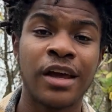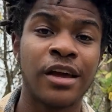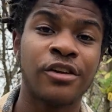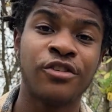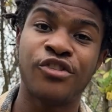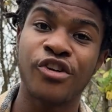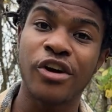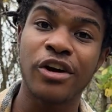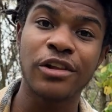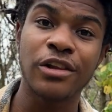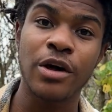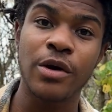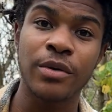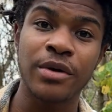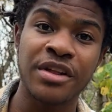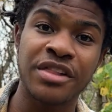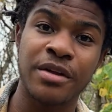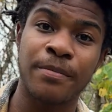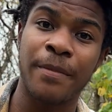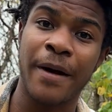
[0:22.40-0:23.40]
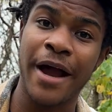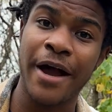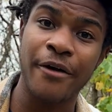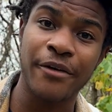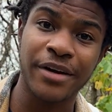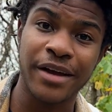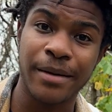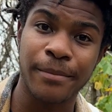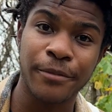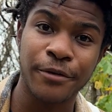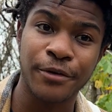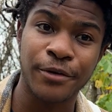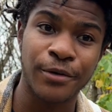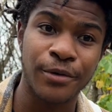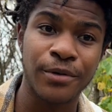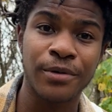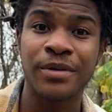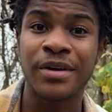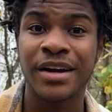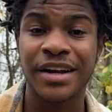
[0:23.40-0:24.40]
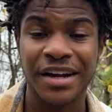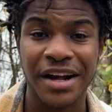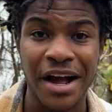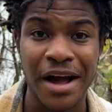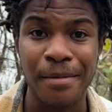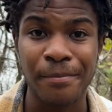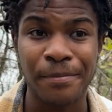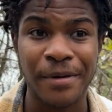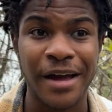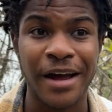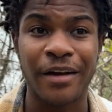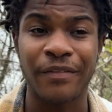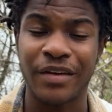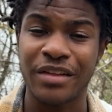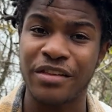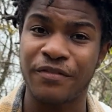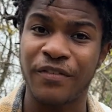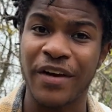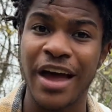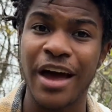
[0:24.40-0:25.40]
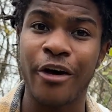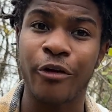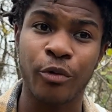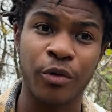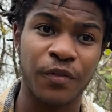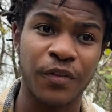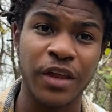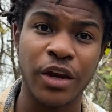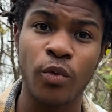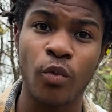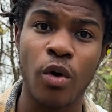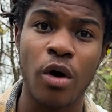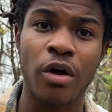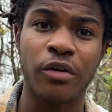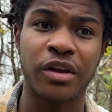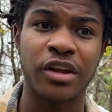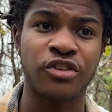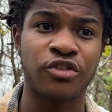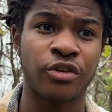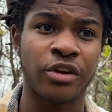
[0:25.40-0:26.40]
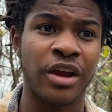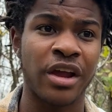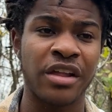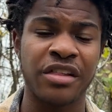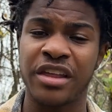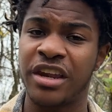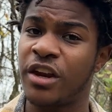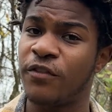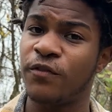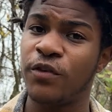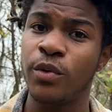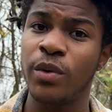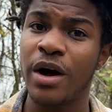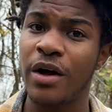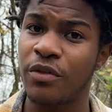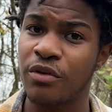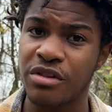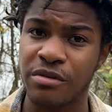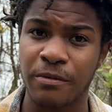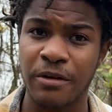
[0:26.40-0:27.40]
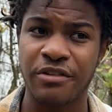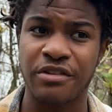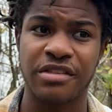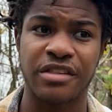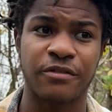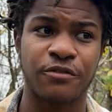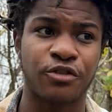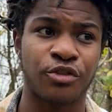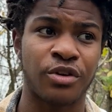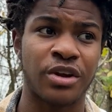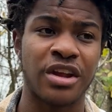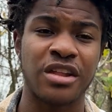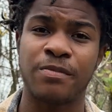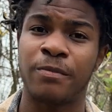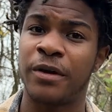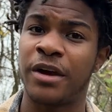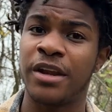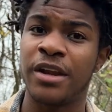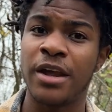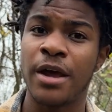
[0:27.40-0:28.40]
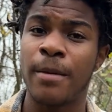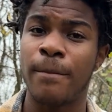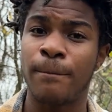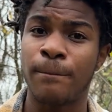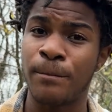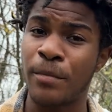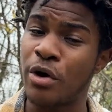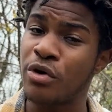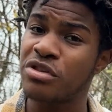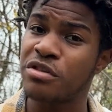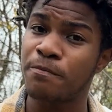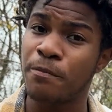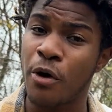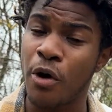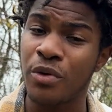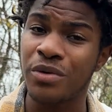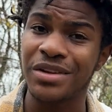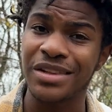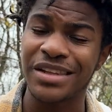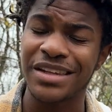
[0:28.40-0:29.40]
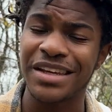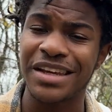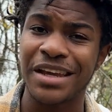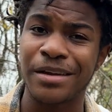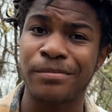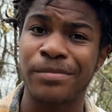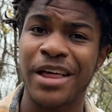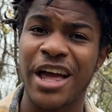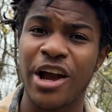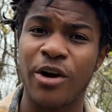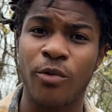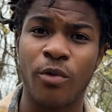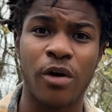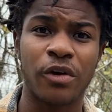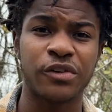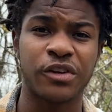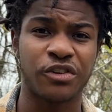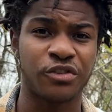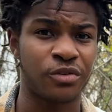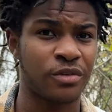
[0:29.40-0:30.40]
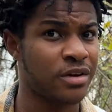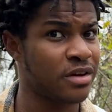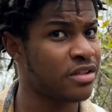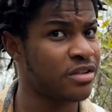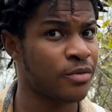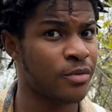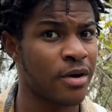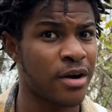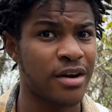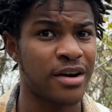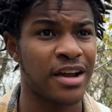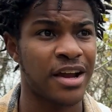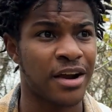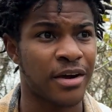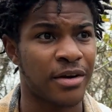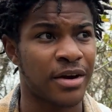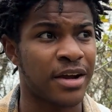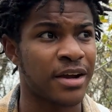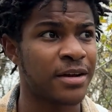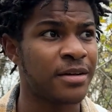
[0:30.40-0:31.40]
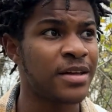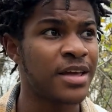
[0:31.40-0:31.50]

Juglone is a biochemical compound that's found within walnut trees and a few other species of trees, but most potently in black walnut trees to our area.